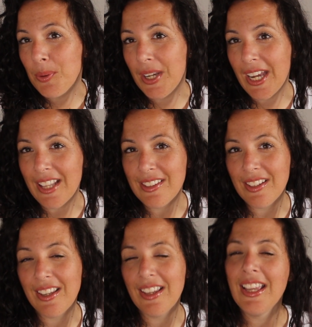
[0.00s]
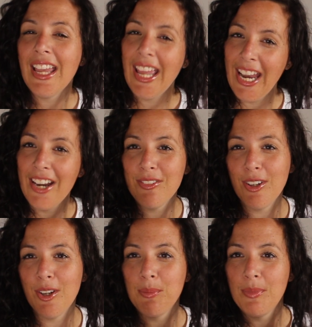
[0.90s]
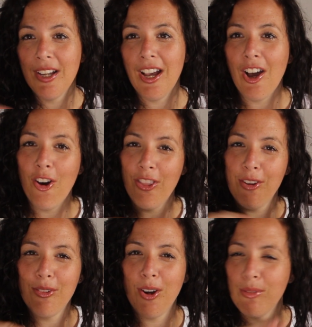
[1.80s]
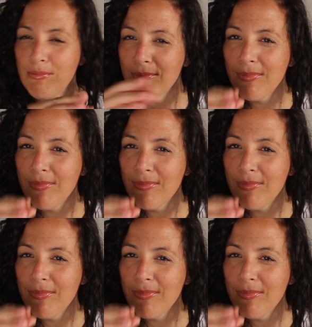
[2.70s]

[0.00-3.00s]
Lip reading: we get to hear them on their own,